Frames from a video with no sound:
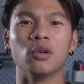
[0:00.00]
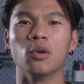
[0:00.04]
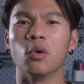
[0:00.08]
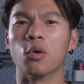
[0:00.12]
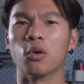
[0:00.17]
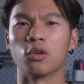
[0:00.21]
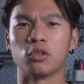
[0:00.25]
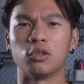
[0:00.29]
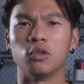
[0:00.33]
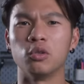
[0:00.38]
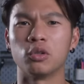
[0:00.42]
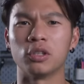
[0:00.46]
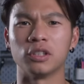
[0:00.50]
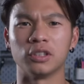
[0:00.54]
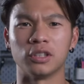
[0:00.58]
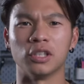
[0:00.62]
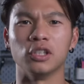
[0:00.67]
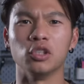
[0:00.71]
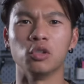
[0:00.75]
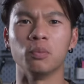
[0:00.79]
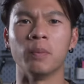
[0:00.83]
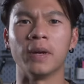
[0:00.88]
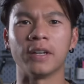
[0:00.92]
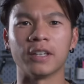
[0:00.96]
or to
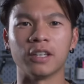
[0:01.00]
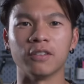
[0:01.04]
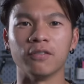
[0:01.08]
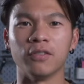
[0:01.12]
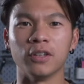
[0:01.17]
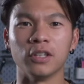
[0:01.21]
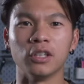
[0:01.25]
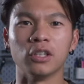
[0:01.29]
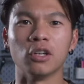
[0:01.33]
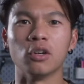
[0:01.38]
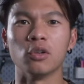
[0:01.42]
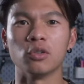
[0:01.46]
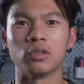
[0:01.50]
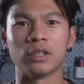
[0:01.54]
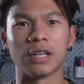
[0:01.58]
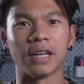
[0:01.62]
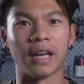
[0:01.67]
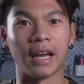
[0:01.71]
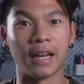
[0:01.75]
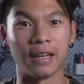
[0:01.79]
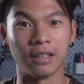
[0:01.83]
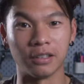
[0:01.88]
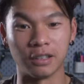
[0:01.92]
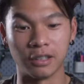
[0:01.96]
continue making videos
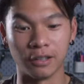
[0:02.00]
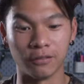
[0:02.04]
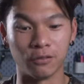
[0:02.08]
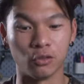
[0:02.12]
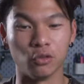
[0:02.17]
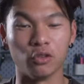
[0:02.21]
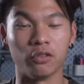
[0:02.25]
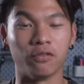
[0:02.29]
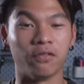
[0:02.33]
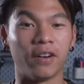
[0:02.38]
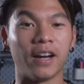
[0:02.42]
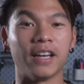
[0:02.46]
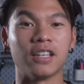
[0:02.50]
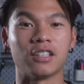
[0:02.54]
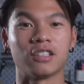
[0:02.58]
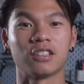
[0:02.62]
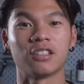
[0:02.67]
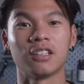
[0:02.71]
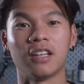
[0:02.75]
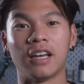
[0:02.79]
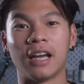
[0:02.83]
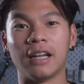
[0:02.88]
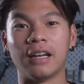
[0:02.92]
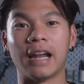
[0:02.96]
and give you advice